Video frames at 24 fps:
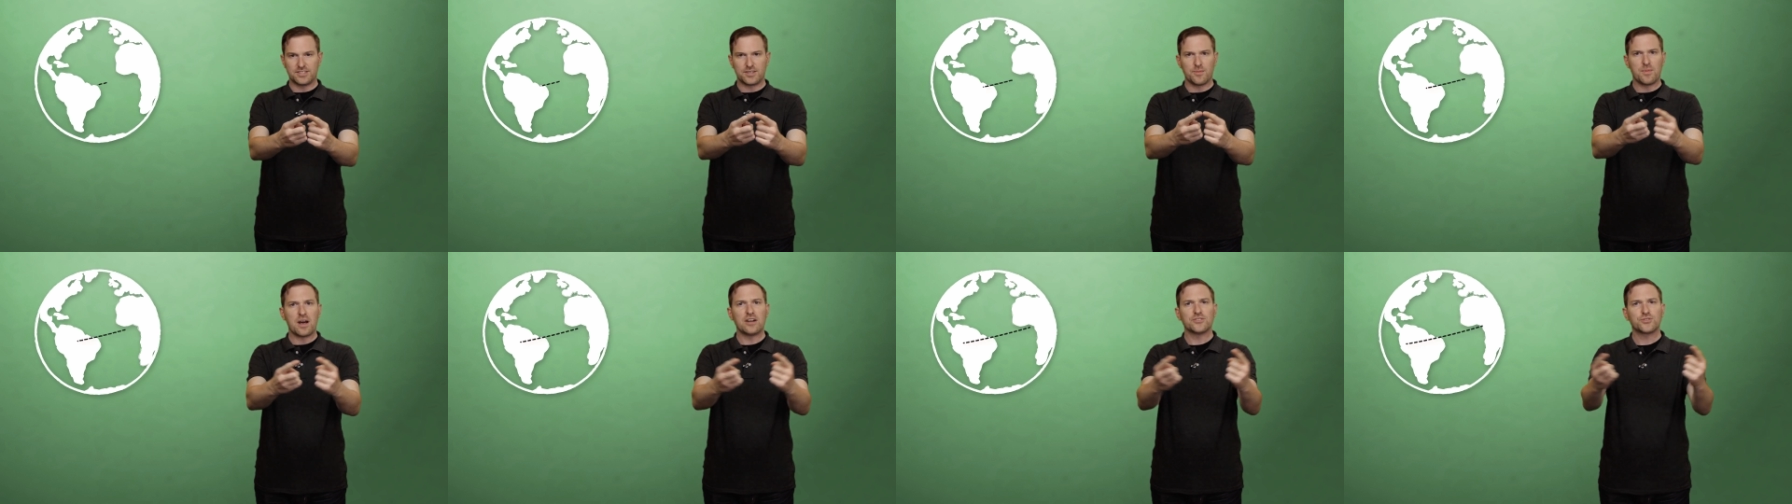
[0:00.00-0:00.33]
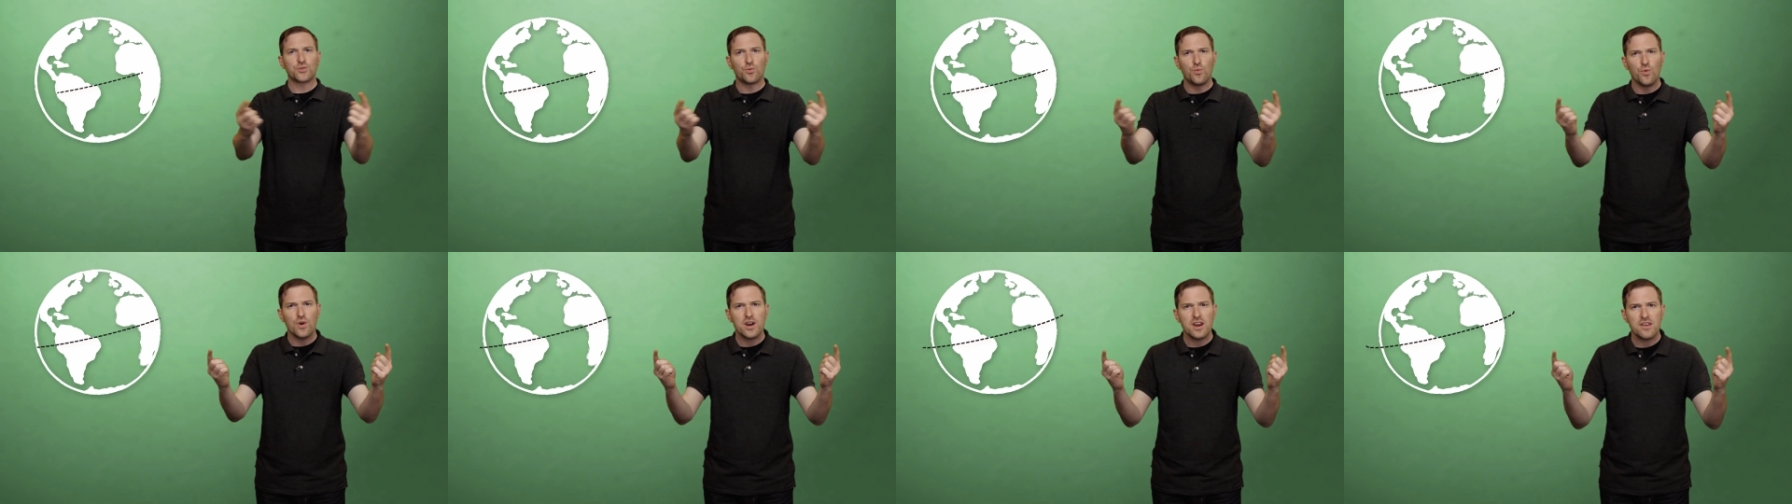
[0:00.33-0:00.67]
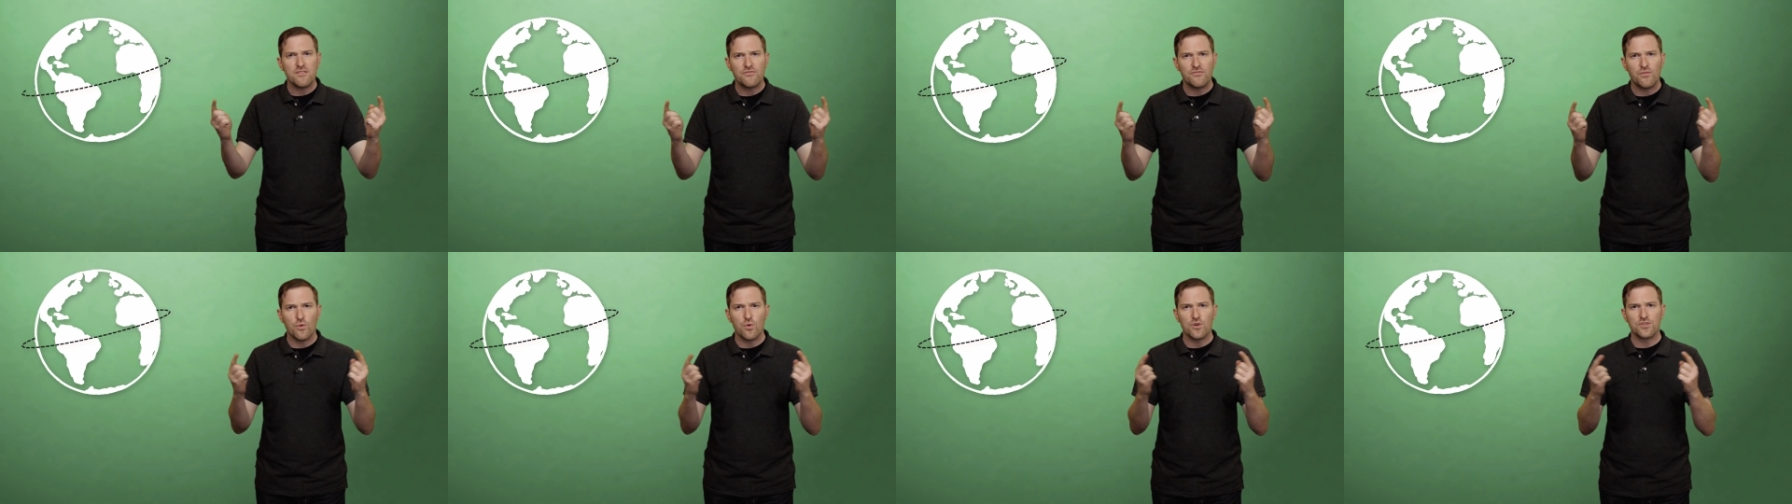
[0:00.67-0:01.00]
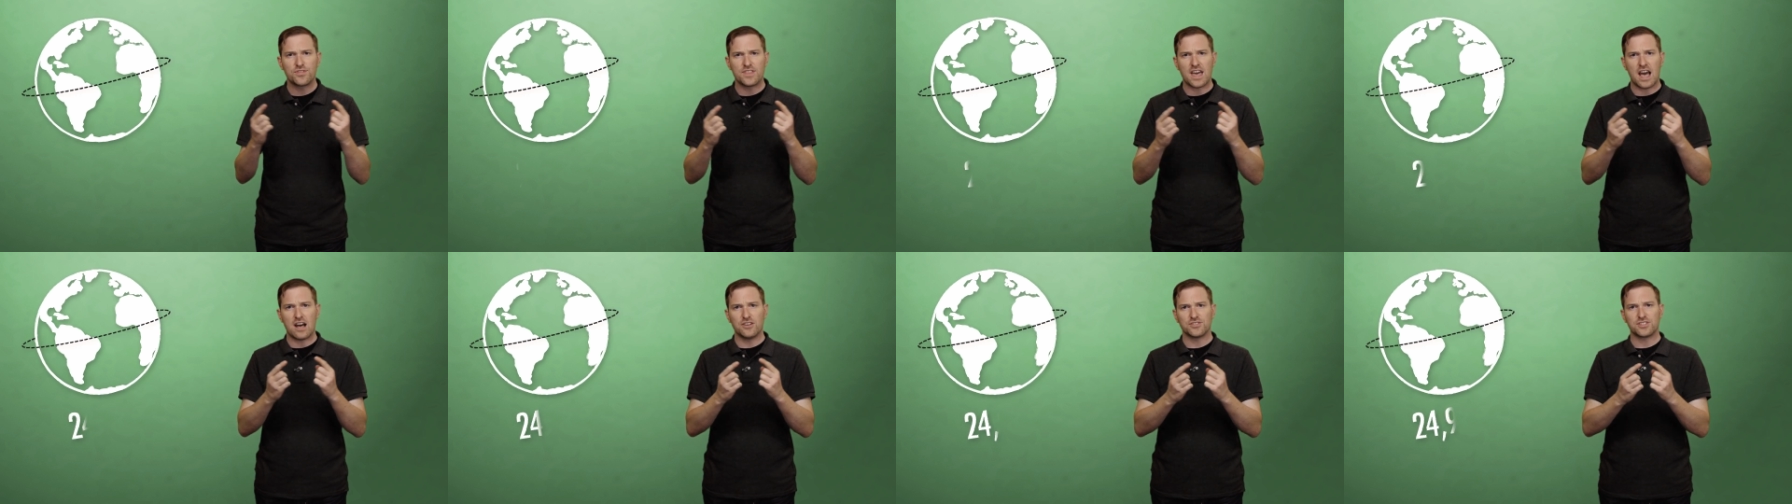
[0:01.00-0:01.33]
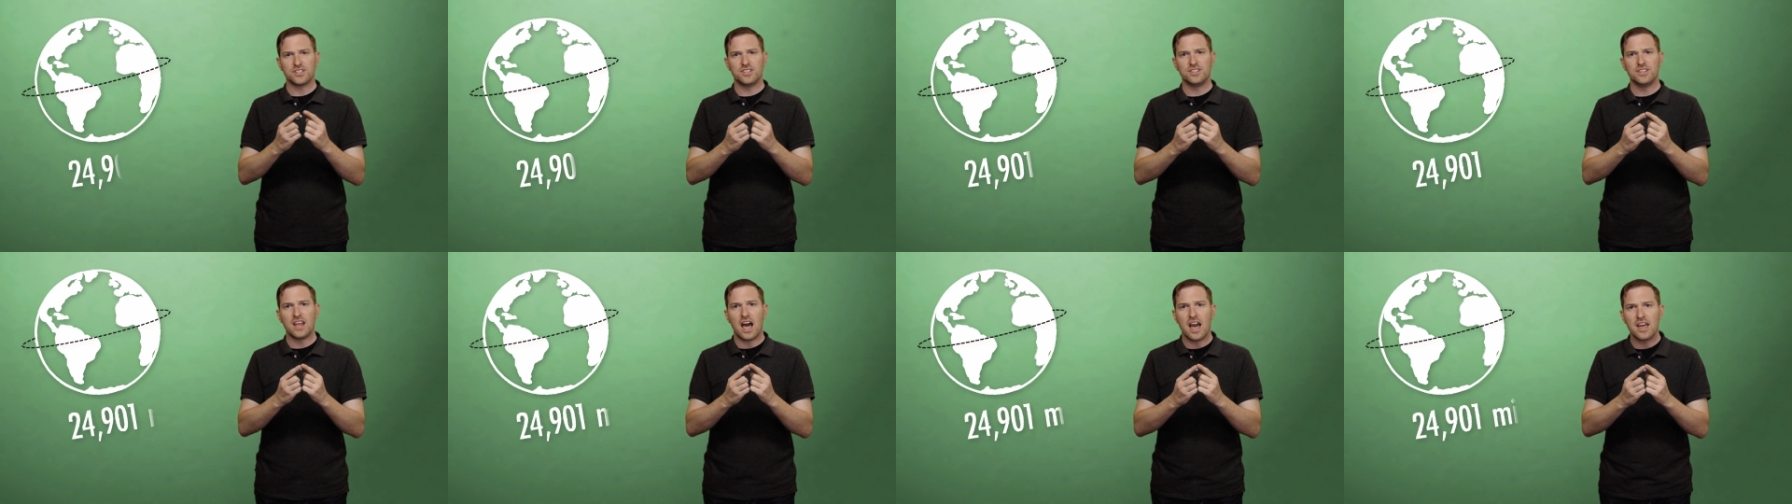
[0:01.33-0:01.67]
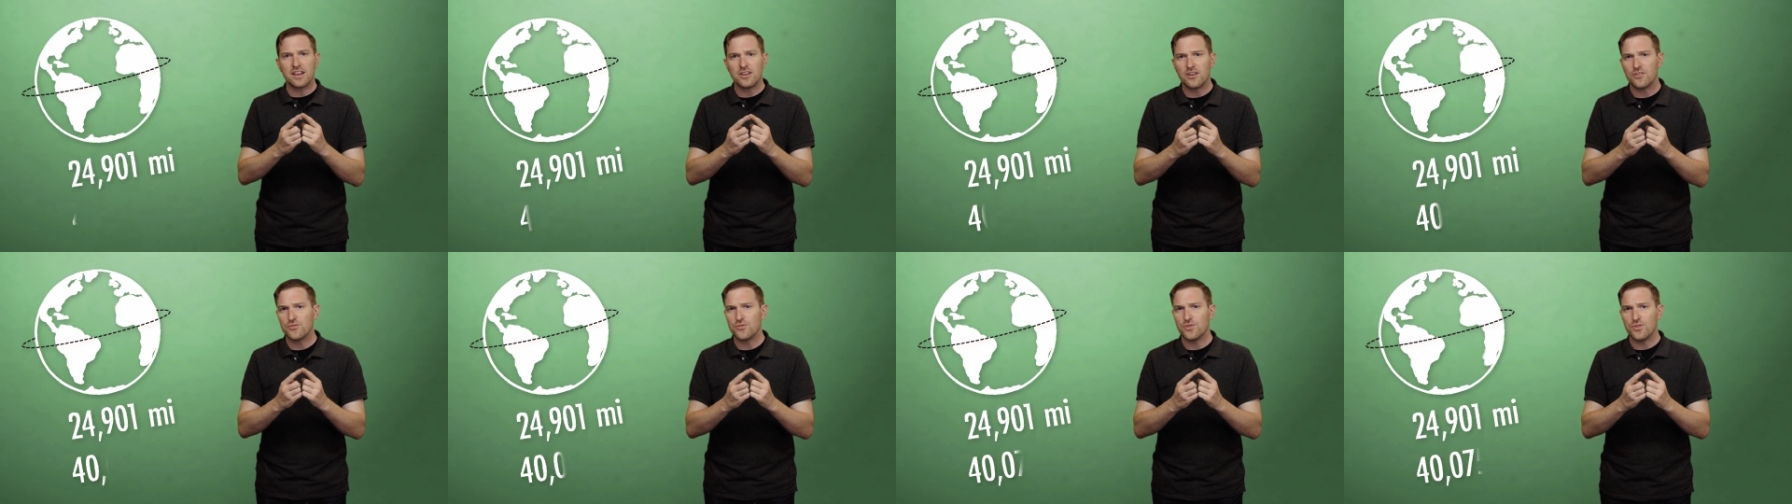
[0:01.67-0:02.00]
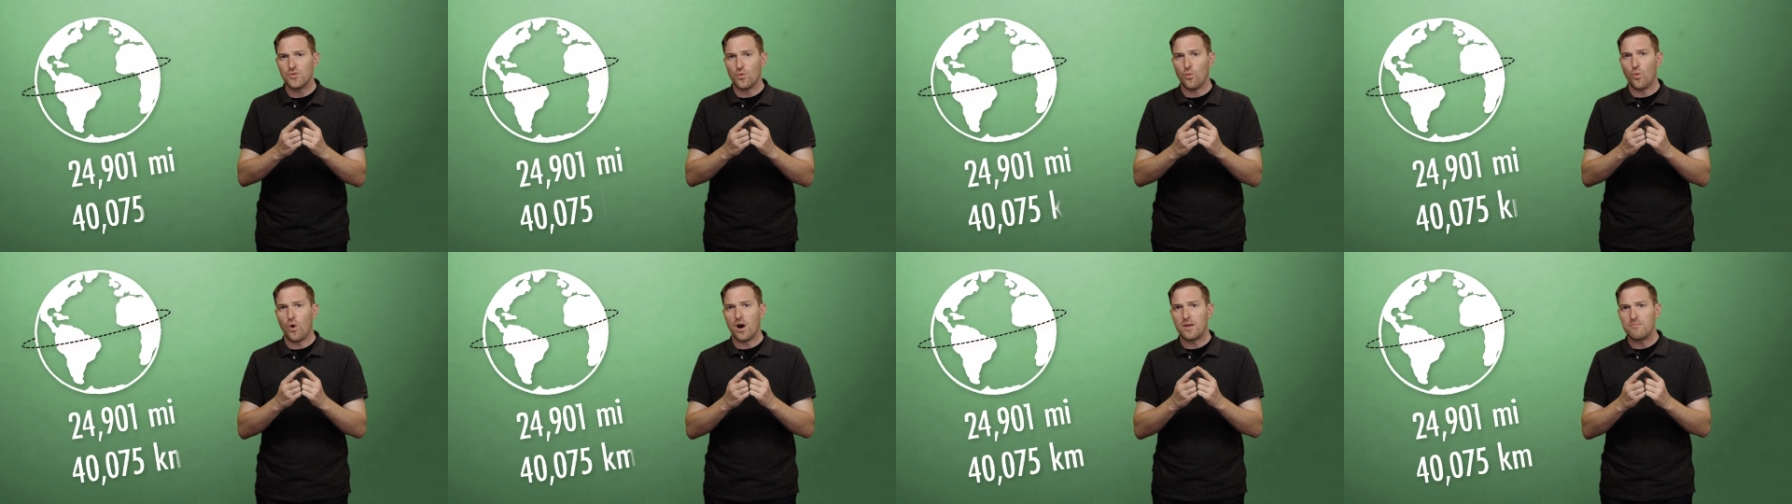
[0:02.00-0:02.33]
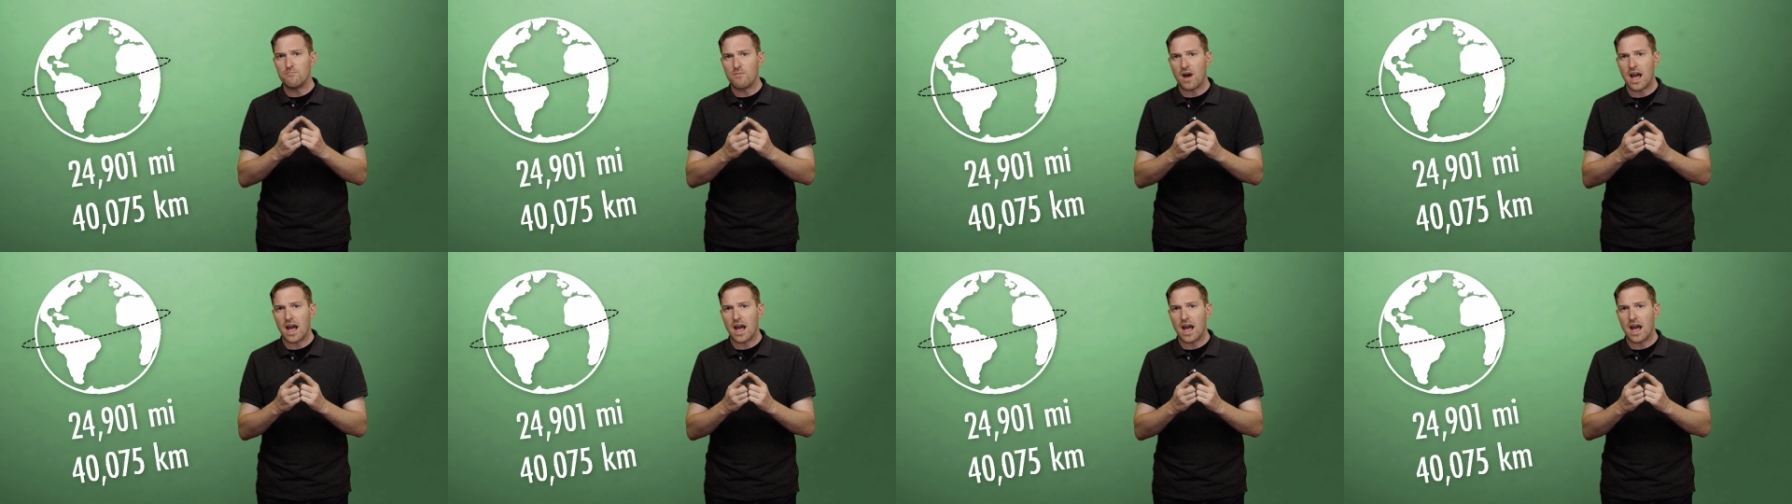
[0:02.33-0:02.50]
about 24,901